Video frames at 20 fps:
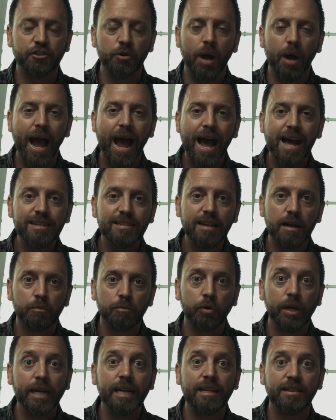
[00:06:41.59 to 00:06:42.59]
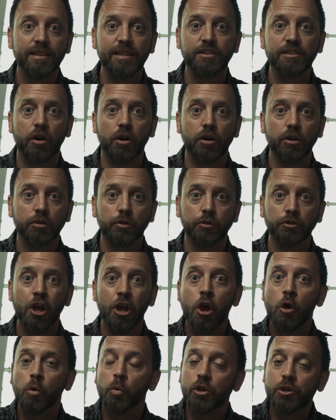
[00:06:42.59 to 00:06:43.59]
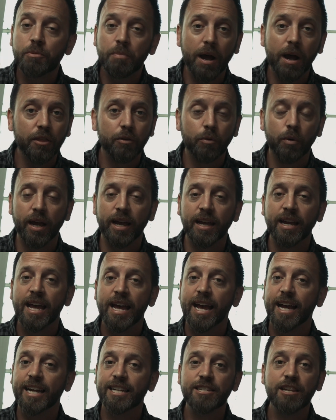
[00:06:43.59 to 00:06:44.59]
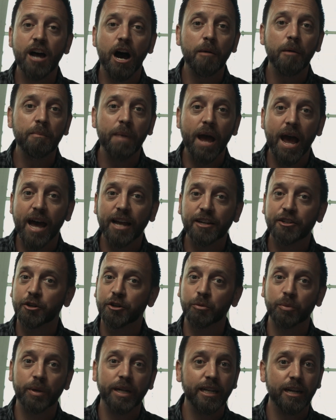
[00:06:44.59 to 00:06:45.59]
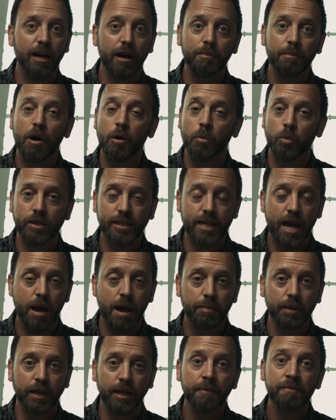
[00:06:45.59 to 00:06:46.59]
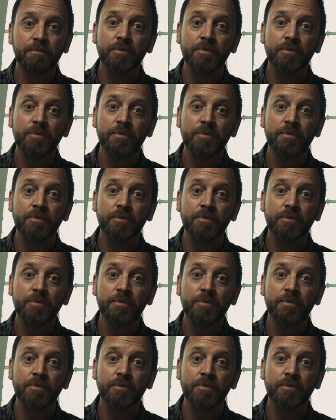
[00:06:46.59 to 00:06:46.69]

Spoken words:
So as I'm reading these articles, which by the way, it's not bad to read up on what's happening.